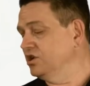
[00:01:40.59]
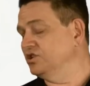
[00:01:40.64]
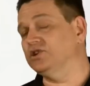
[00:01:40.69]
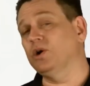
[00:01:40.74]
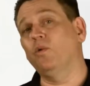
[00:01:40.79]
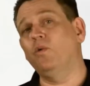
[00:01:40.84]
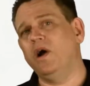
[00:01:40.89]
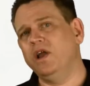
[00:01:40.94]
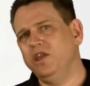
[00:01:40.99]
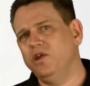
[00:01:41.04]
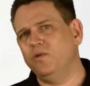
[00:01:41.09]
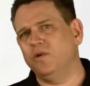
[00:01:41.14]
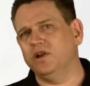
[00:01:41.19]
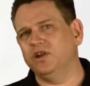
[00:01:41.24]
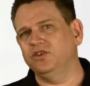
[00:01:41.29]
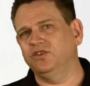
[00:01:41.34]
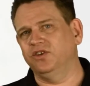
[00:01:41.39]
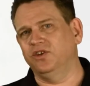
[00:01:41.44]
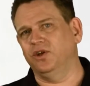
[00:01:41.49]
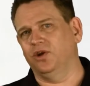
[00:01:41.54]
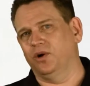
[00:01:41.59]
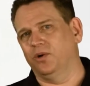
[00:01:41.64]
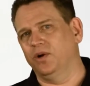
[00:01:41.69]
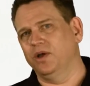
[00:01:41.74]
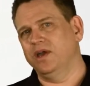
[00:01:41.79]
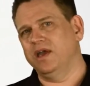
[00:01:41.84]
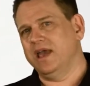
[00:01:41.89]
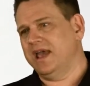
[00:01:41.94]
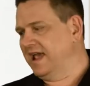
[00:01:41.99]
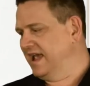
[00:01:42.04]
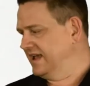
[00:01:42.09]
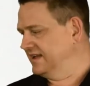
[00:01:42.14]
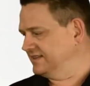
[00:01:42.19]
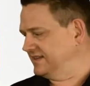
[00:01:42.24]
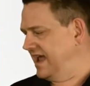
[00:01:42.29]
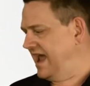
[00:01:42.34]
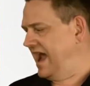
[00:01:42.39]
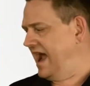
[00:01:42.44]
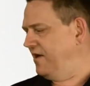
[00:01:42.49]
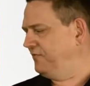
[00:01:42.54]
So what you want to do
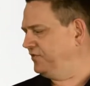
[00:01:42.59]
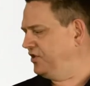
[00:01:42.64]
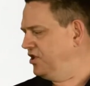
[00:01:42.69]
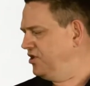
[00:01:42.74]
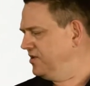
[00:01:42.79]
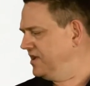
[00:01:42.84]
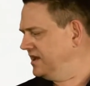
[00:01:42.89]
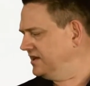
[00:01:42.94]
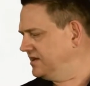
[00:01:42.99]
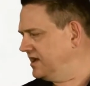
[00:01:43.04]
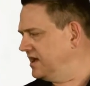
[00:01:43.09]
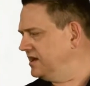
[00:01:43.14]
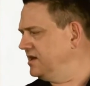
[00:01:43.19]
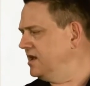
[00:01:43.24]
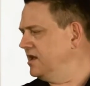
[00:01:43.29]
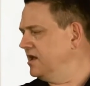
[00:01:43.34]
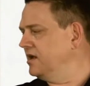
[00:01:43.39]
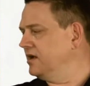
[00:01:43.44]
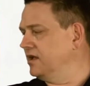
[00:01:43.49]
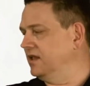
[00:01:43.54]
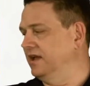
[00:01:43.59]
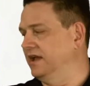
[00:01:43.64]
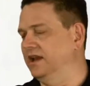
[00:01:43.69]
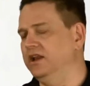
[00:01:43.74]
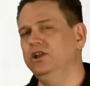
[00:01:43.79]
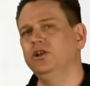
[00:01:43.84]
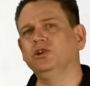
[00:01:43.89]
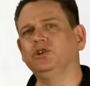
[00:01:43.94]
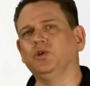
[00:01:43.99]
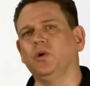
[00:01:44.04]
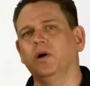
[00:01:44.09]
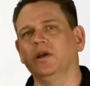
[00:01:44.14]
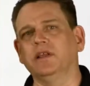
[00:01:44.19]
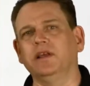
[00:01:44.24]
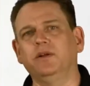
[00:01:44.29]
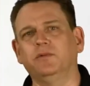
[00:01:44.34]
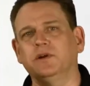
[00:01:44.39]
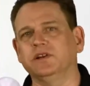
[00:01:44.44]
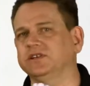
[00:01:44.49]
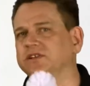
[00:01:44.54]
is after you get done cleaning your
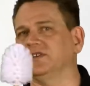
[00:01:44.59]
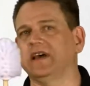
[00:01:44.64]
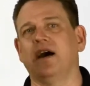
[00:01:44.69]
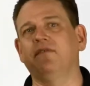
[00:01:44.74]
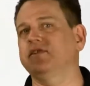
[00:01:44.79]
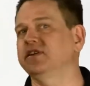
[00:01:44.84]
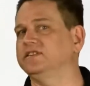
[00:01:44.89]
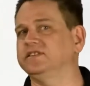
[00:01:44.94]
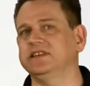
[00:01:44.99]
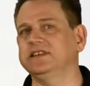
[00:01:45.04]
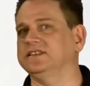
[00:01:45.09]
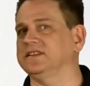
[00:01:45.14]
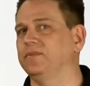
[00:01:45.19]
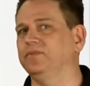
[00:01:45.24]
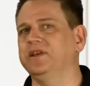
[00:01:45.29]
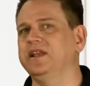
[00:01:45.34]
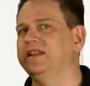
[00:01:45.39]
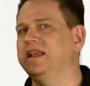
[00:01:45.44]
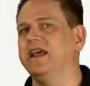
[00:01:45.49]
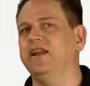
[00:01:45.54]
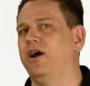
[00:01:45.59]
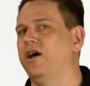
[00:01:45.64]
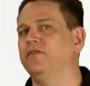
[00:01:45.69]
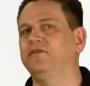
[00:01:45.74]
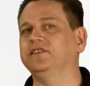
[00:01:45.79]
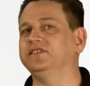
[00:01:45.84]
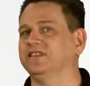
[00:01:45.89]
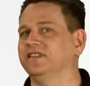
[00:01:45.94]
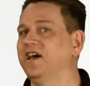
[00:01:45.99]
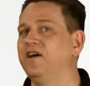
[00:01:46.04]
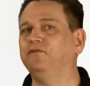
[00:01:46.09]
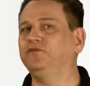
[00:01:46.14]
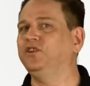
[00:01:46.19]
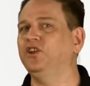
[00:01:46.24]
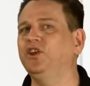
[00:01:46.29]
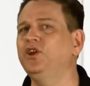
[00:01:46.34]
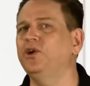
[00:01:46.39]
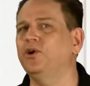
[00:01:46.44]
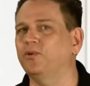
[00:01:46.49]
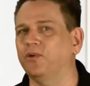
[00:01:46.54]
toilet, which is obviously something that all of us love
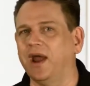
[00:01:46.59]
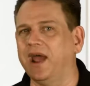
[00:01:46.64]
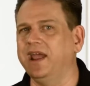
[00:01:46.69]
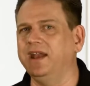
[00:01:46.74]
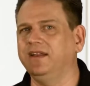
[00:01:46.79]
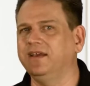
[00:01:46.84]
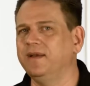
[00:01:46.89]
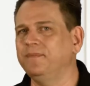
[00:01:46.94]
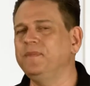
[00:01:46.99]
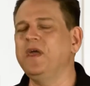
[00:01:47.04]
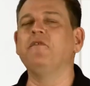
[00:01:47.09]
to do, right?